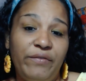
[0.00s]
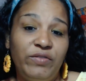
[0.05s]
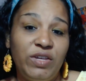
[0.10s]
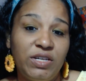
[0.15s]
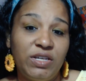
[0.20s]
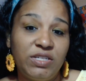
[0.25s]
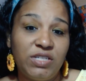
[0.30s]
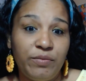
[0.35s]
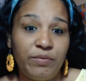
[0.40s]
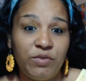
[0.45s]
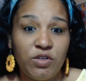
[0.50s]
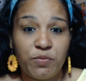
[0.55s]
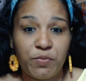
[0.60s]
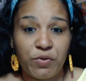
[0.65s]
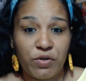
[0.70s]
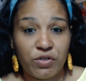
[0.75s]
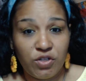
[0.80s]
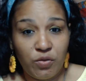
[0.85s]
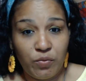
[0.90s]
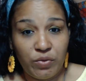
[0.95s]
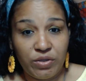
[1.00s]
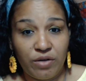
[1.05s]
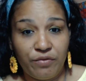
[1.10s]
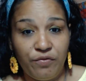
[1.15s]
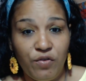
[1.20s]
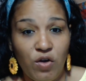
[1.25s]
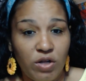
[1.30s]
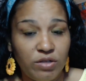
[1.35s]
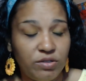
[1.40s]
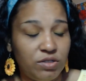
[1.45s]
to accept this person with their
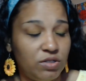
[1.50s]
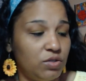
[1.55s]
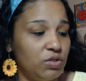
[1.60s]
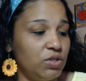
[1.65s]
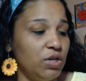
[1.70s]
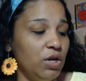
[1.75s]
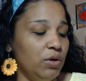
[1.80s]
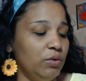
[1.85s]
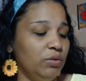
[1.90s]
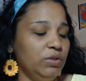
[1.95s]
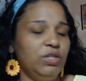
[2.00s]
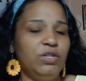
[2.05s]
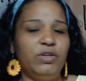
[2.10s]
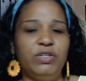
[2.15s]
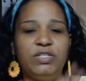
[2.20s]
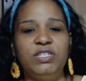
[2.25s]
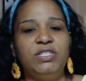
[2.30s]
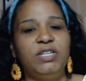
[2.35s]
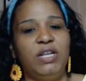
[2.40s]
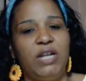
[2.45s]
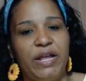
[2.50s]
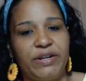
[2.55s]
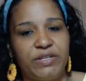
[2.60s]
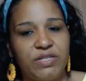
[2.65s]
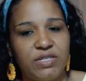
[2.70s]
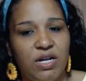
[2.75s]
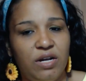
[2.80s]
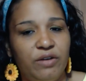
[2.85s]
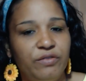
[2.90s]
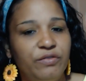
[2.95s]
faults. So, it's just a lot of
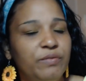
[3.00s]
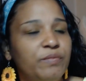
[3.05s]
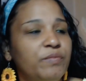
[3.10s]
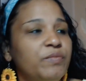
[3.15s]
stuff.